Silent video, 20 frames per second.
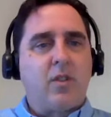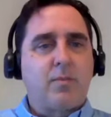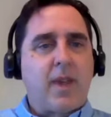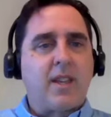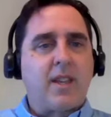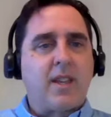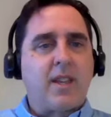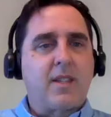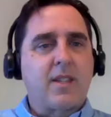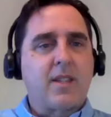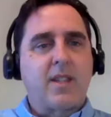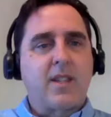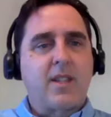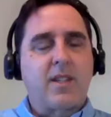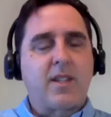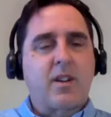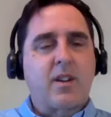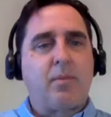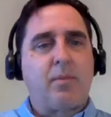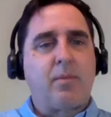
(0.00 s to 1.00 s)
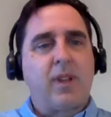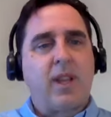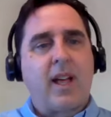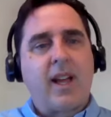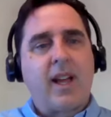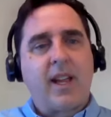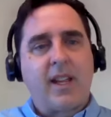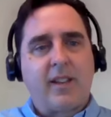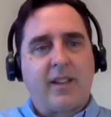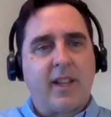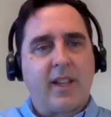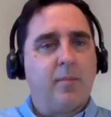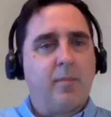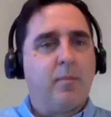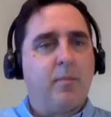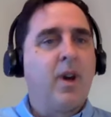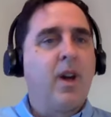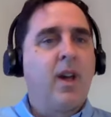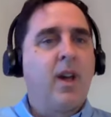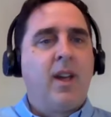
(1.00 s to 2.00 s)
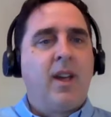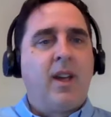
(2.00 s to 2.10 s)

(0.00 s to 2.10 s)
space and start applying them